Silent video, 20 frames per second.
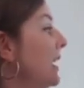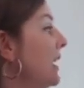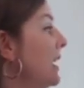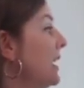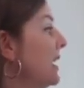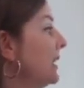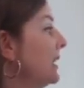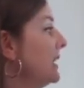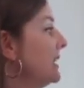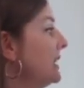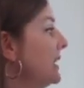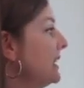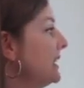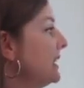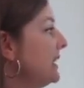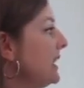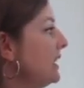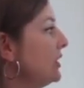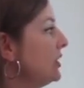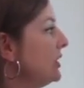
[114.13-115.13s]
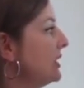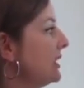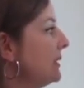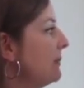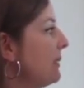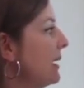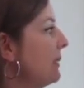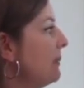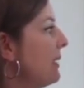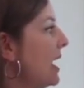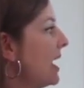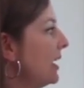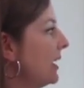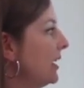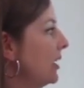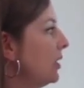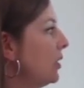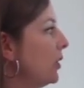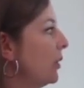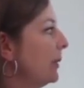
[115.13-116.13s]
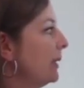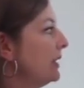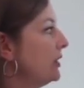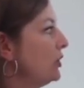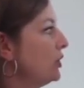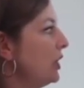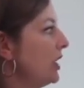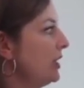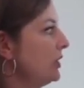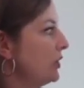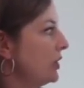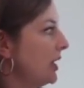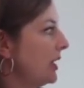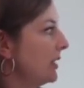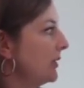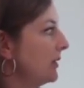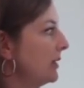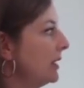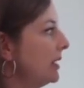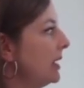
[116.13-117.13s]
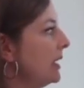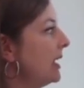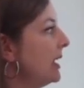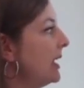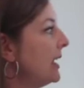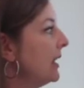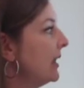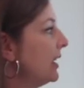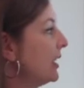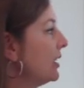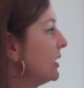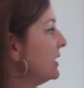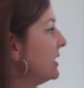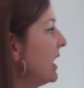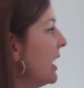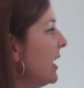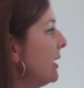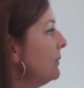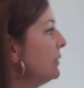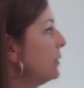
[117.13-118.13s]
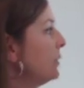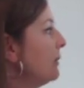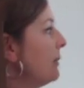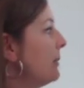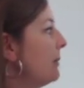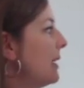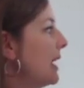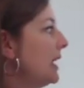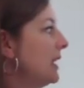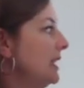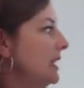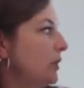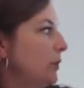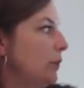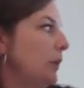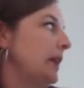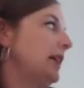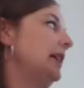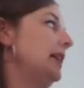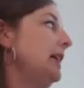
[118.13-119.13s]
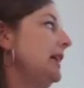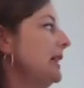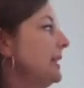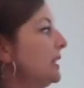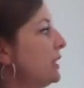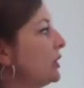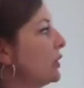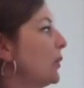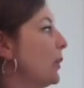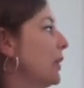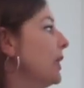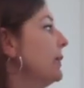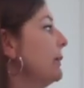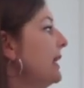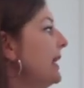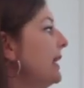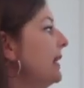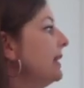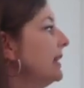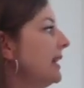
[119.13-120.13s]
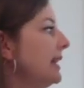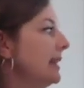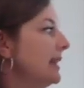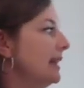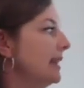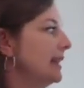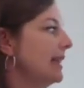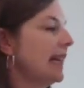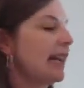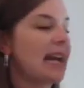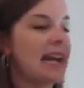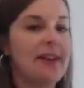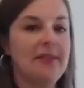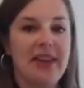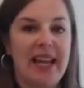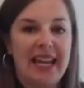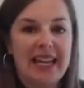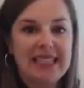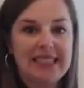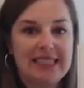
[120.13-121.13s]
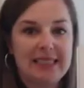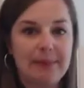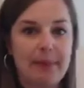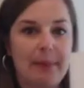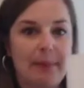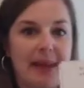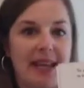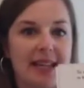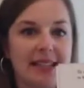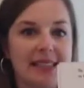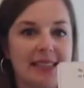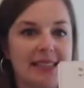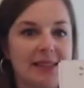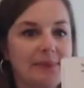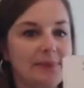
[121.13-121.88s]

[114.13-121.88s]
The sensations in my body are always changing. There are times when my body is wiggly and squirmy, like I have ants in my pants.